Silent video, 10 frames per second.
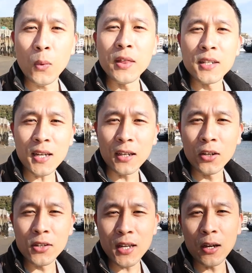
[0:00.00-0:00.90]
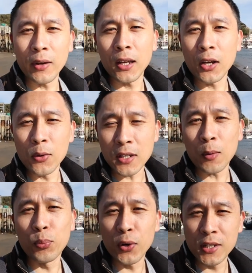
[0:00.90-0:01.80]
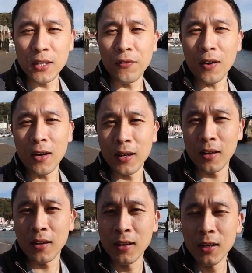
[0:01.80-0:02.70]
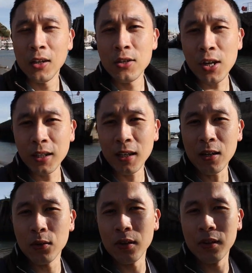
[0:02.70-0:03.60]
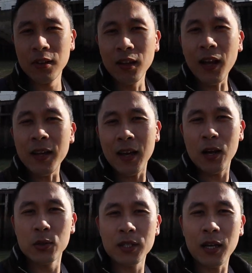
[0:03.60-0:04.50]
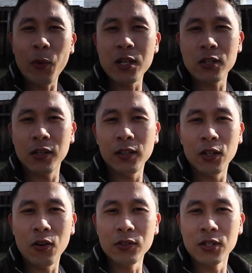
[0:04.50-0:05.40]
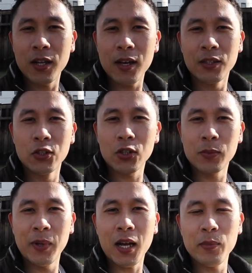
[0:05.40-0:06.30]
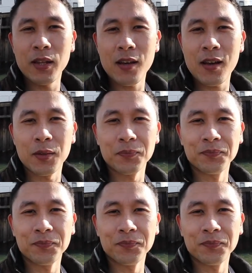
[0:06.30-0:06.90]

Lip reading: the tide goes out, it goes out pretty far here. Check it out, the lighthouse that I went to earlier on today, just behind me there.